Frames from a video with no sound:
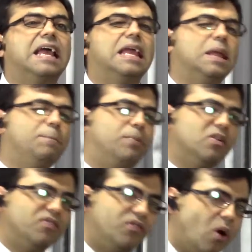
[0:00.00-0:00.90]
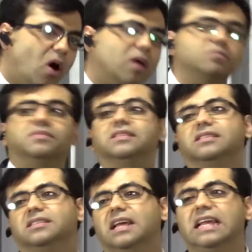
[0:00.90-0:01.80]
he
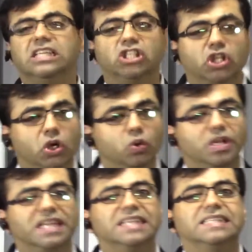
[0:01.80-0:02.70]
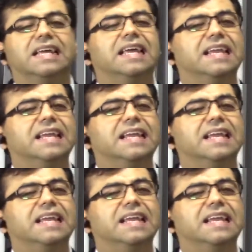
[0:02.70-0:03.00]
performs his duties